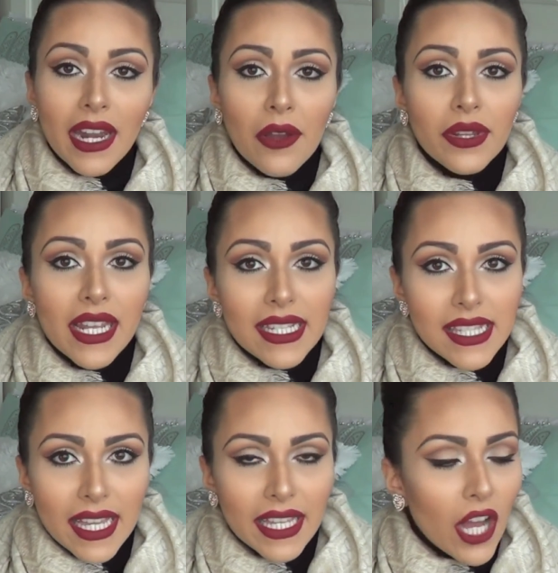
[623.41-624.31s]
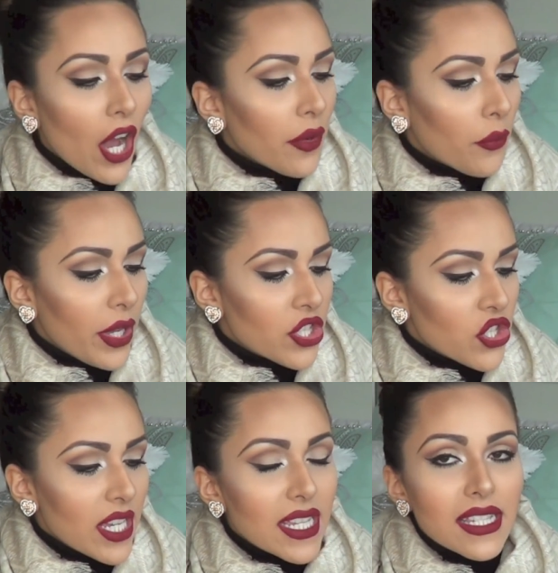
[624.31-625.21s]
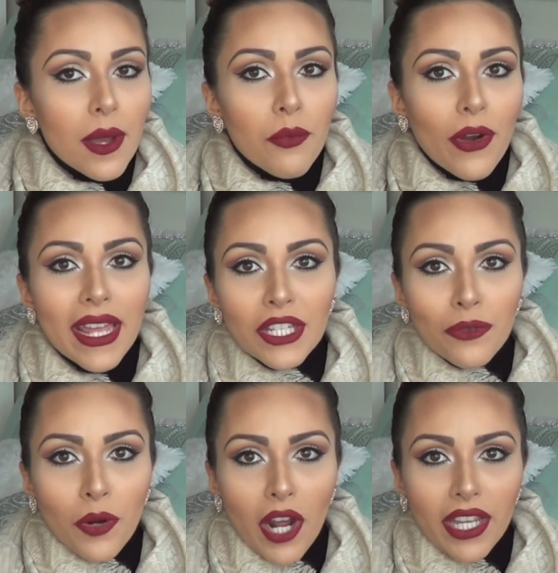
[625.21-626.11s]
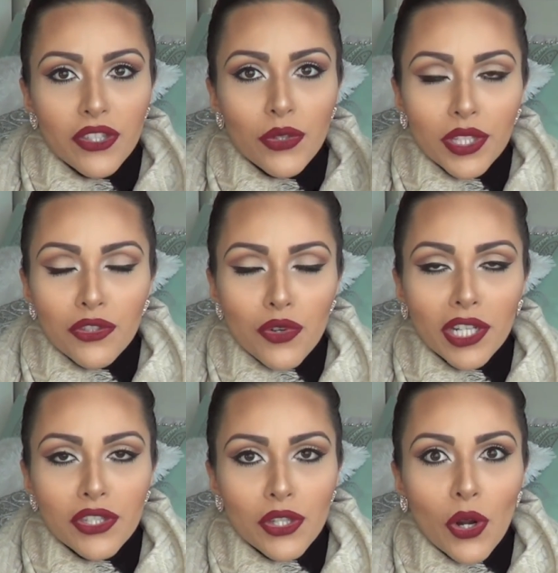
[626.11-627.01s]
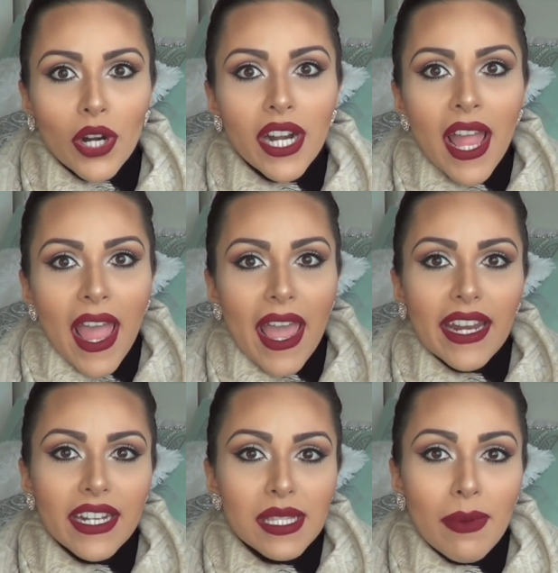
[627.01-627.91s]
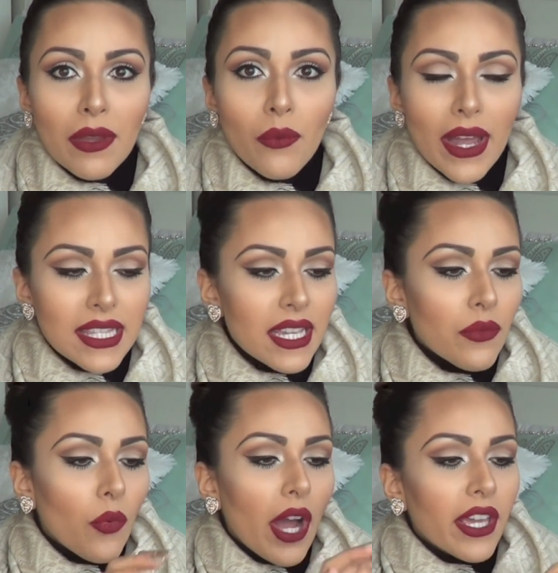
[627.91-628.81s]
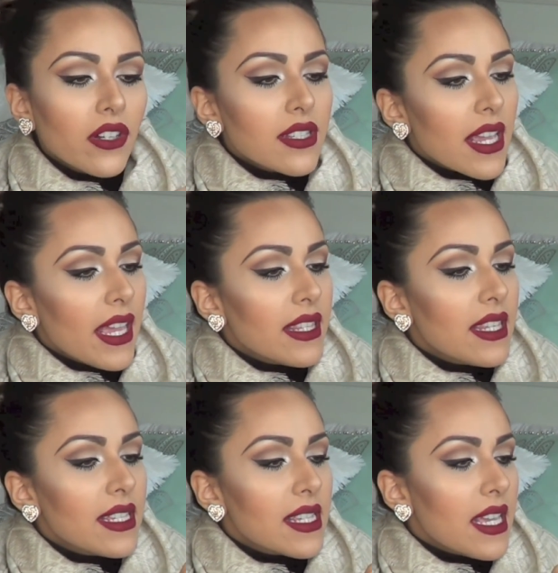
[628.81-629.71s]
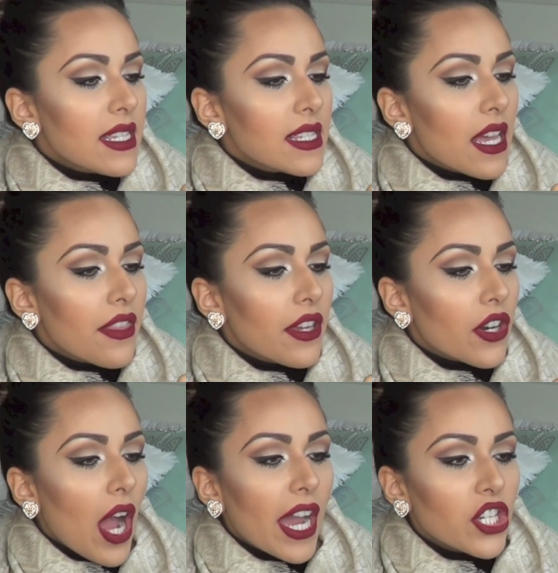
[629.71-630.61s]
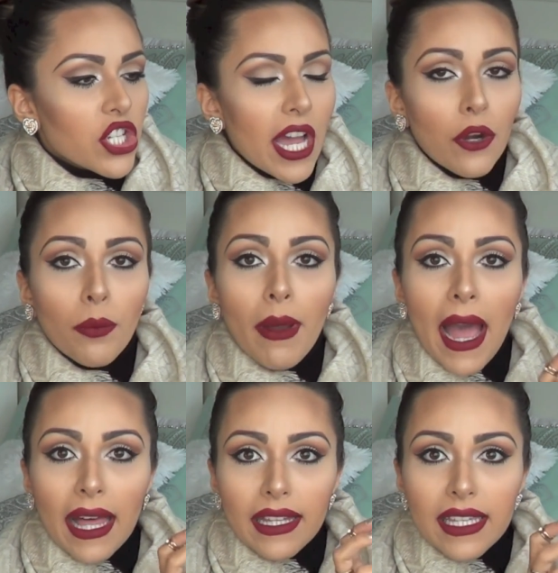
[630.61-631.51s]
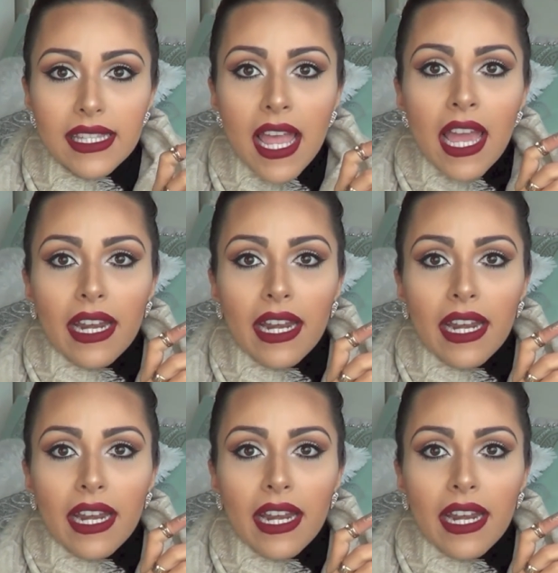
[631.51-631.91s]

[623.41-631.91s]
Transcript: Now, next thing I got, which is a brand new product to the drugstore, and it is by Wet n Wild, and this is their eyeshadow palette.